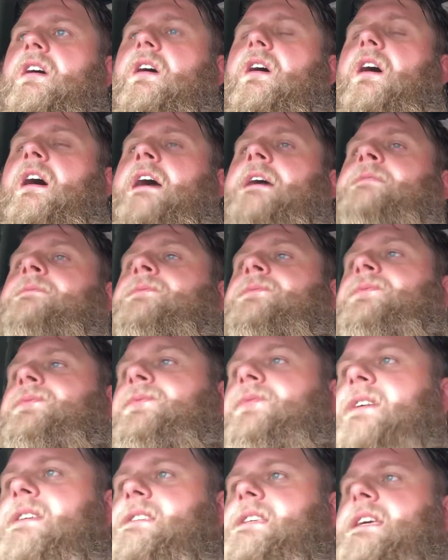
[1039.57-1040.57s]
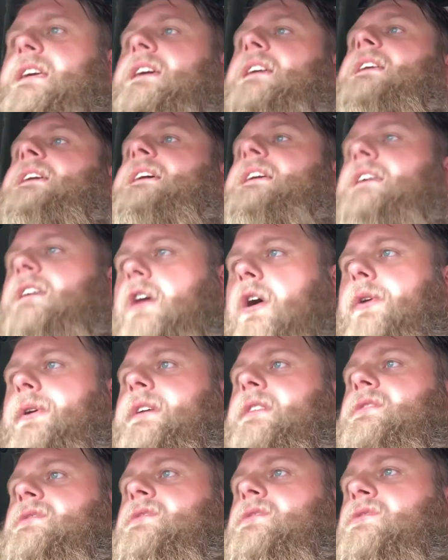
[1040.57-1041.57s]
I am physically
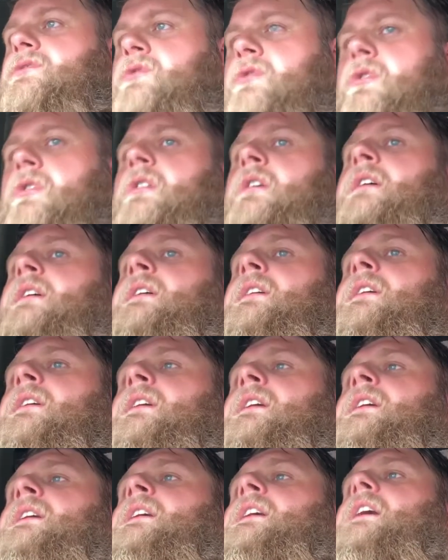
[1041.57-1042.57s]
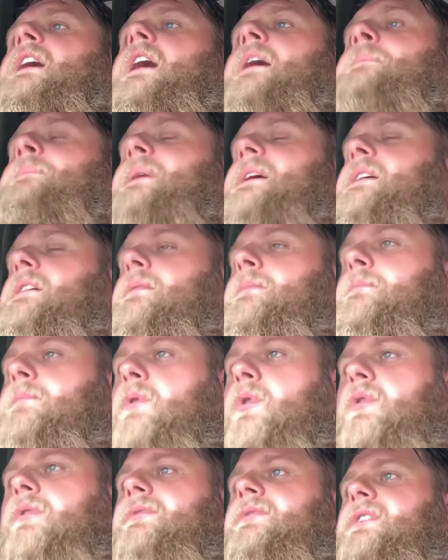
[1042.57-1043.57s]
going to try and make
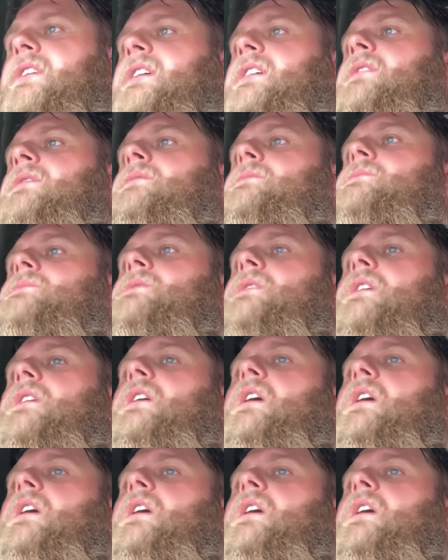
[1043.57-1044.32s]
more videos.